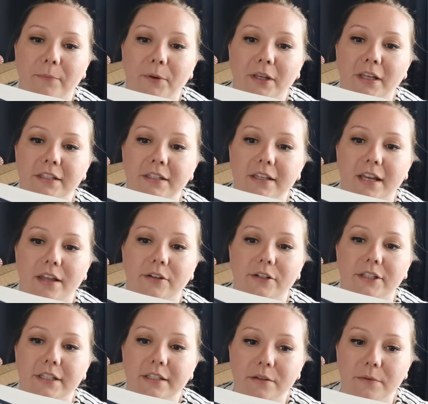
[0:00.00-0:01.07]
bringing together
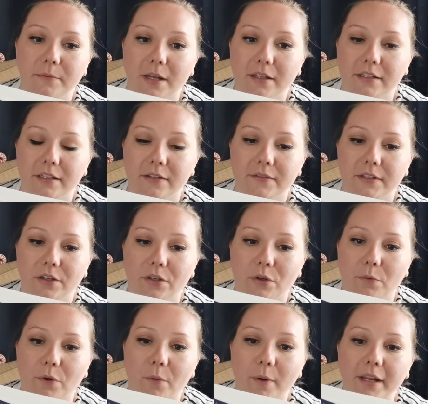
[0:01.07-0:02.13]
distant relatives and
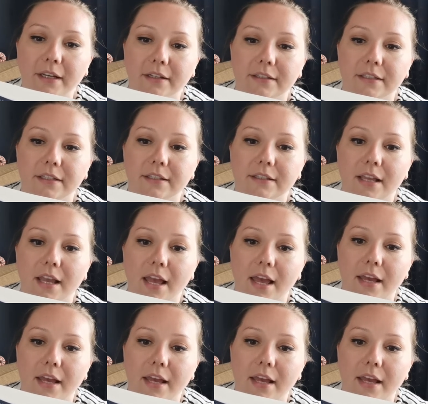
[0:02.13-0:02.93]
new acquaintances,